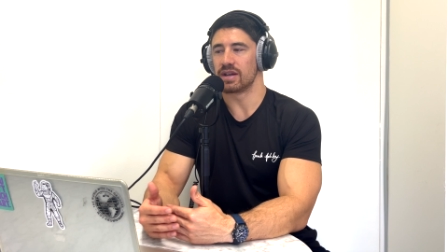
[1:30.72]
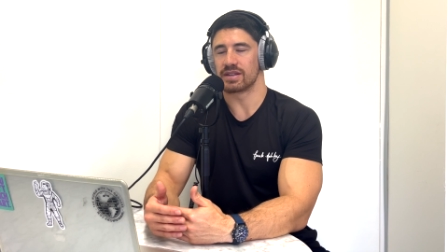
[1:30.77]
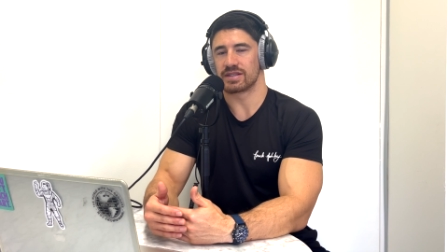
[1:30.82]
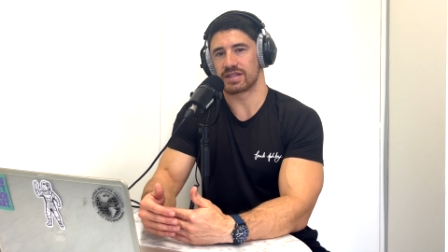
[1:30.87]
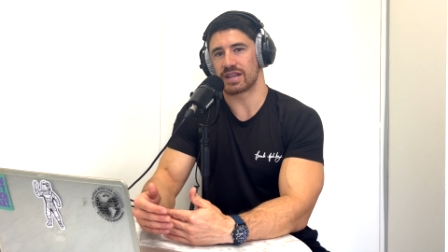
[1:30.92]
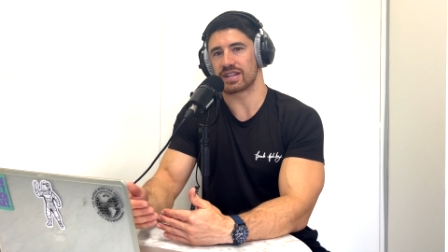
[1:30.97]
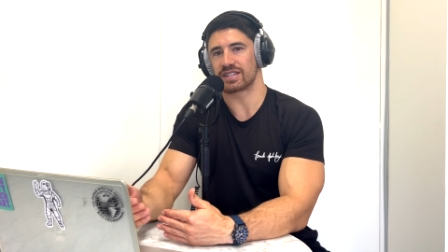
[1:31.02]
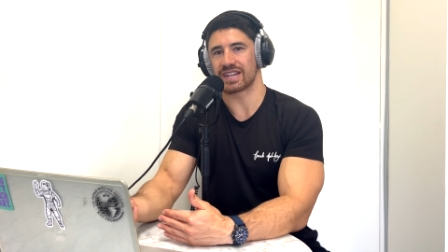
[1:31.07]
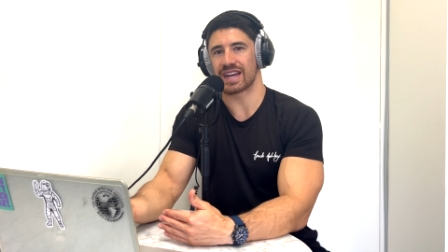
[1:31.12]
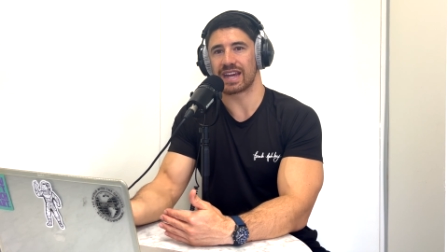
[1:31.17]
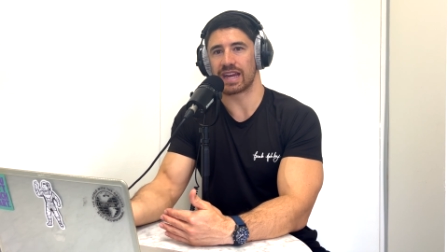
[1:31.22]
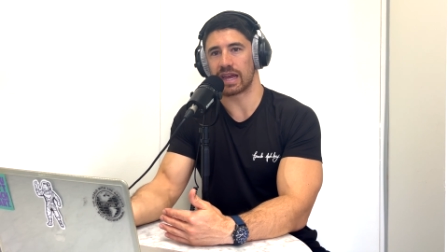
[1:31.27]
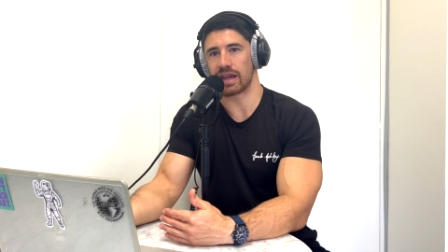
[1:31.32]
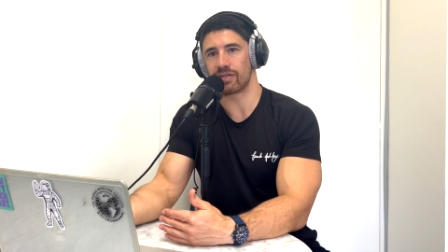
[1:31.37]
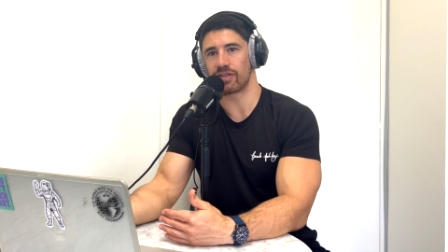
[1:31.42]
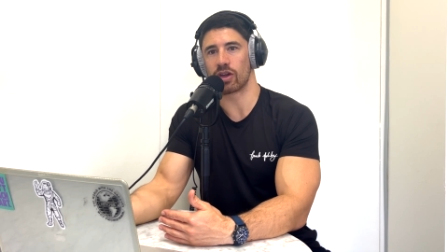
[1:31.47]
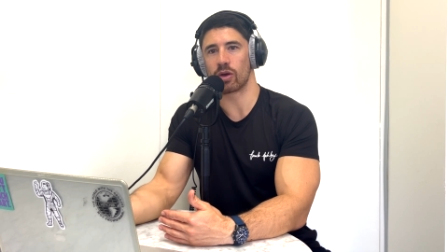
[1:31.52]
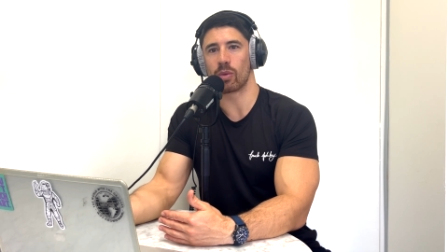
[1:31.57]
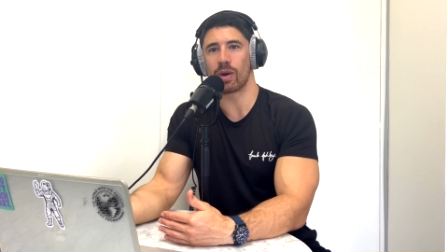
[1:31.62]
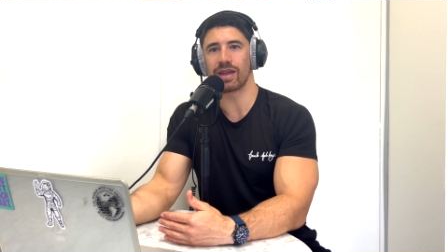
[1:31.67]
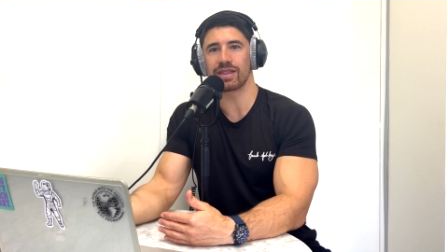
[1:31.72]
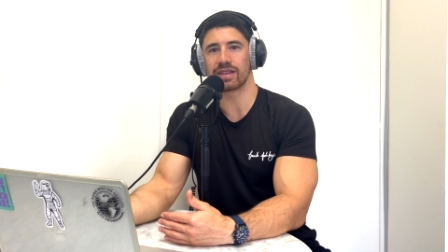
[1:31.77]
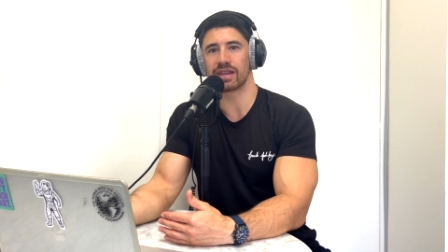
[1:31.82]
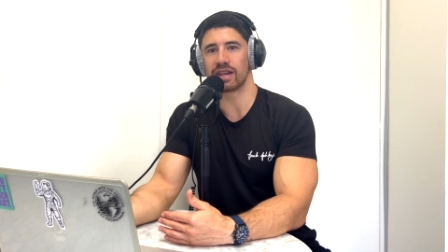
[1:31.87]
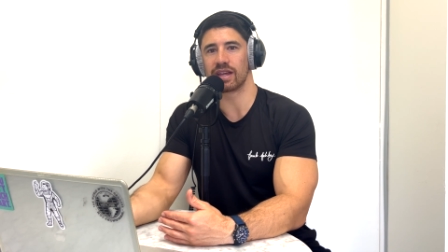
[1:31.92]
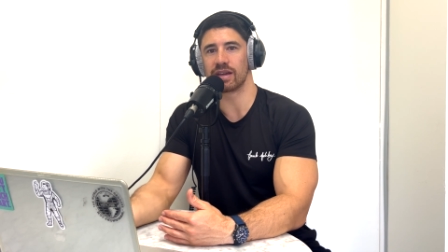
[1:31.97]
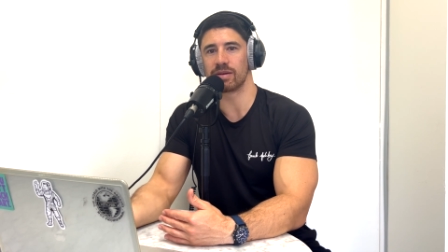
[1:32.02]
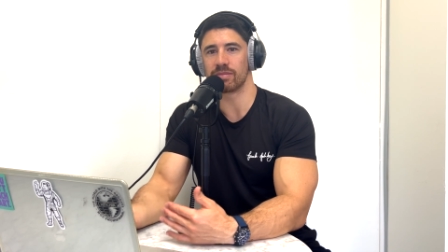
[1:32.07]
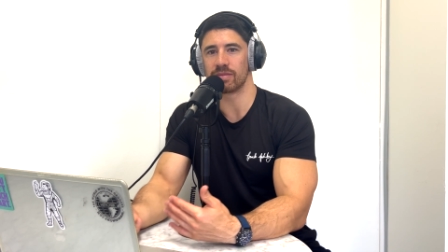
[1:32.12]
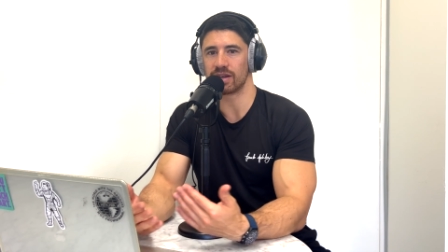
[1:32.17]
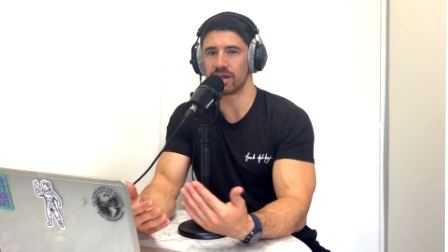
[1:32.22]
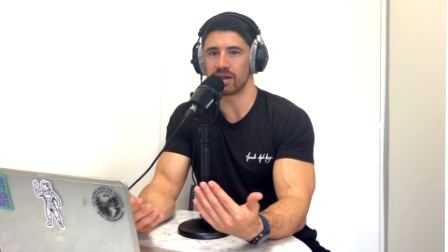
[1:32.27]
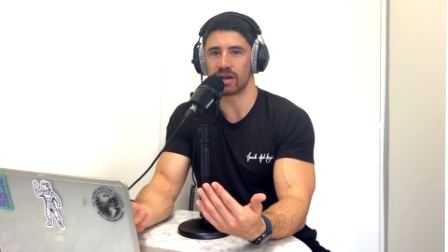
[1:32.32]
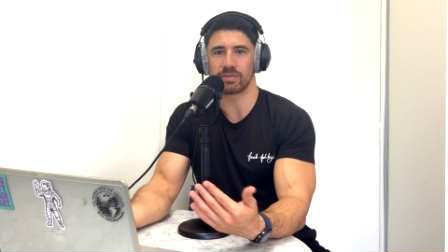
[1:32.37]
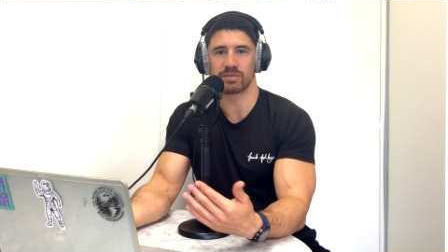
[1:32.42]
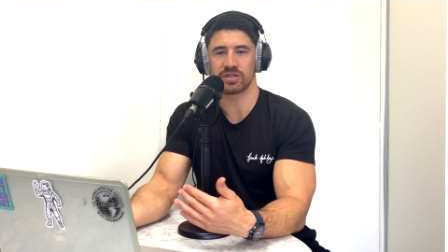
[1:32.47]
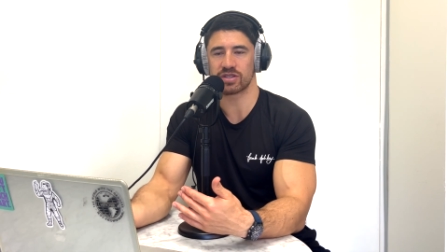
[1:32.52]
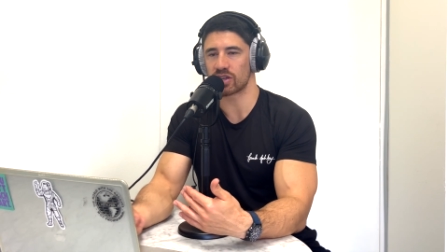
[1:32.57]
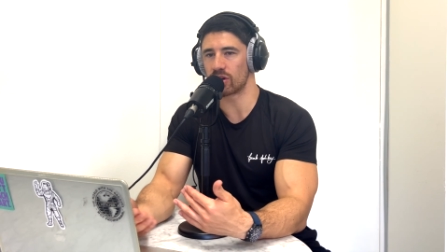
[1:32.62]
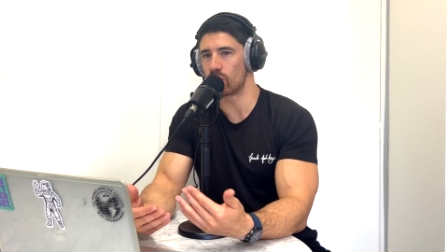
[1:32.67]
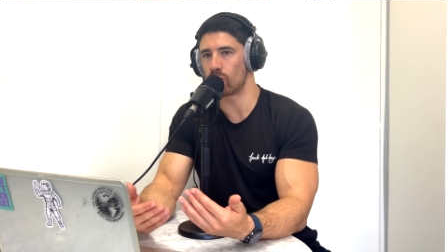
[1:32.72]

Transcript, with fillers: such a heavier weight than him. I'm just going